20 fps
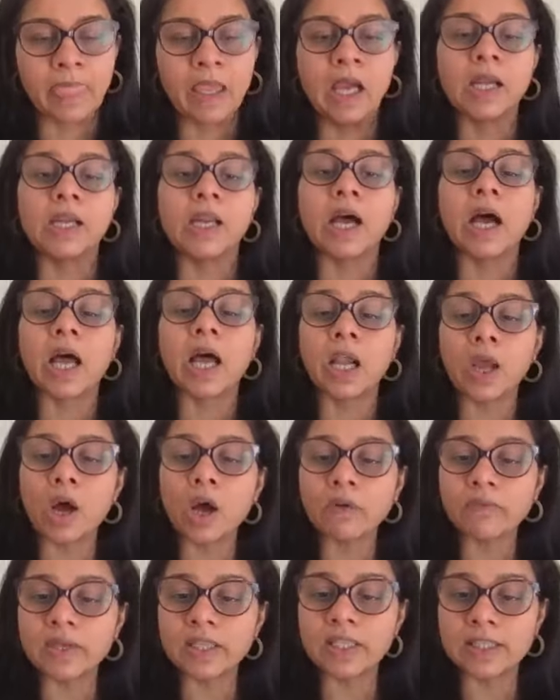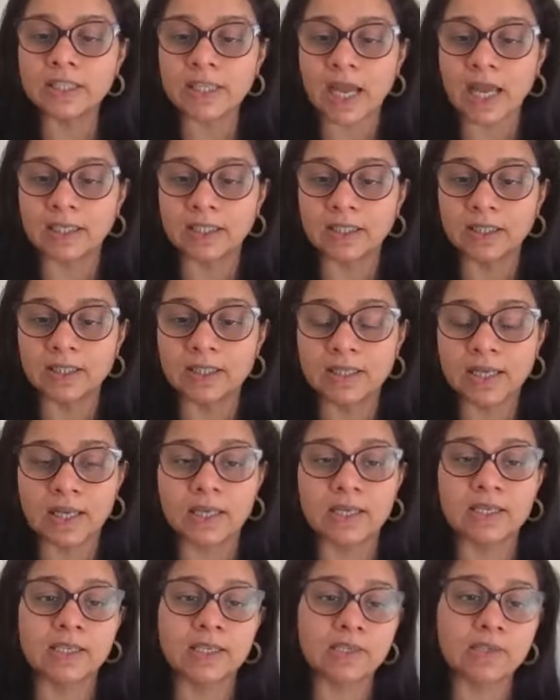Now, along with standard
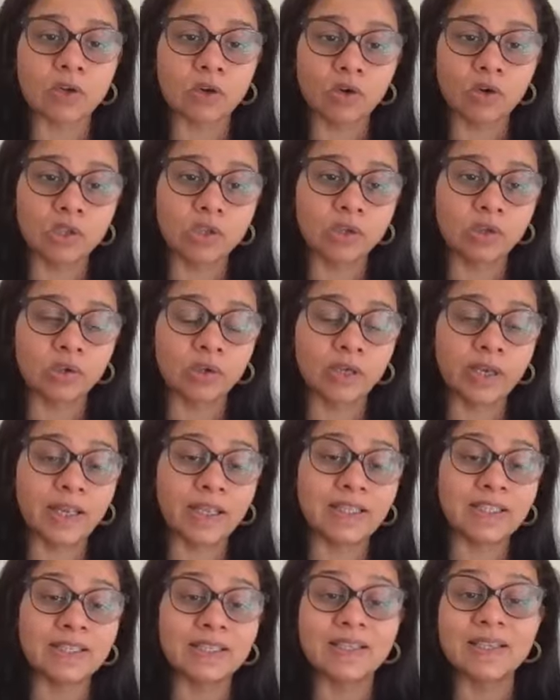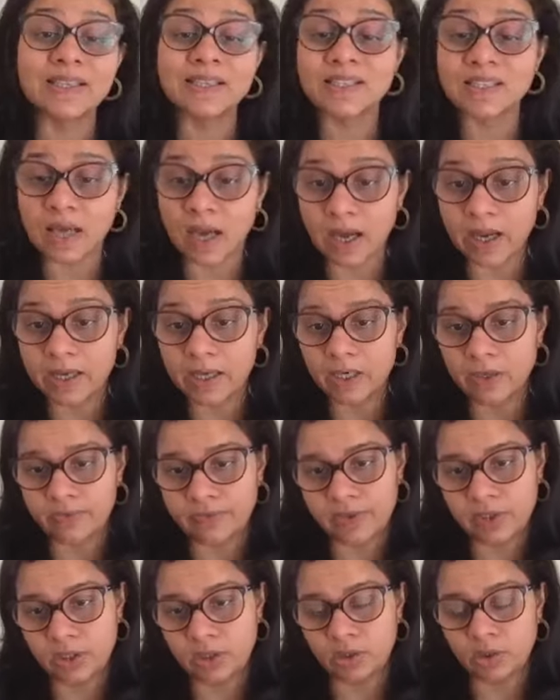sizes, also it's the style of
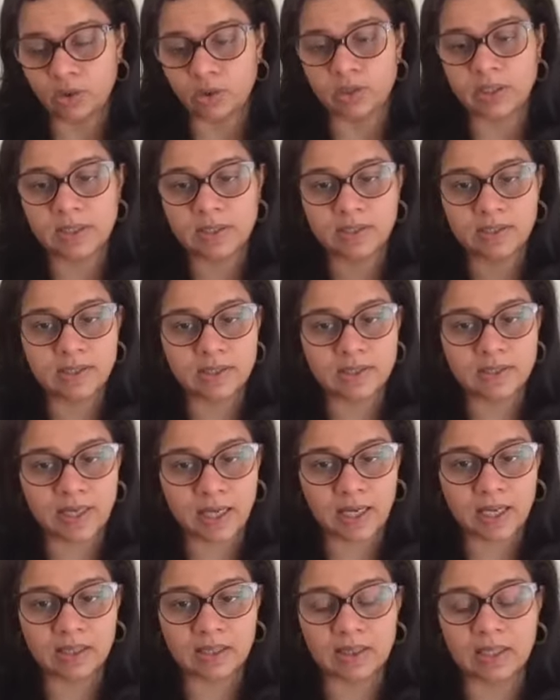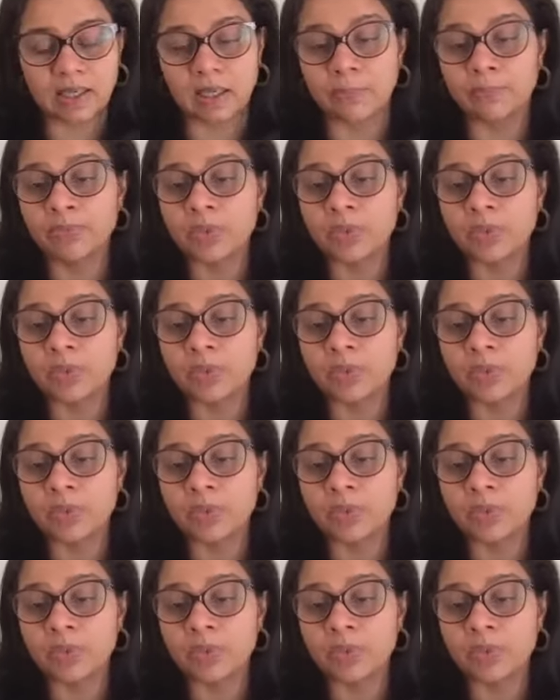the door. That's the second thing.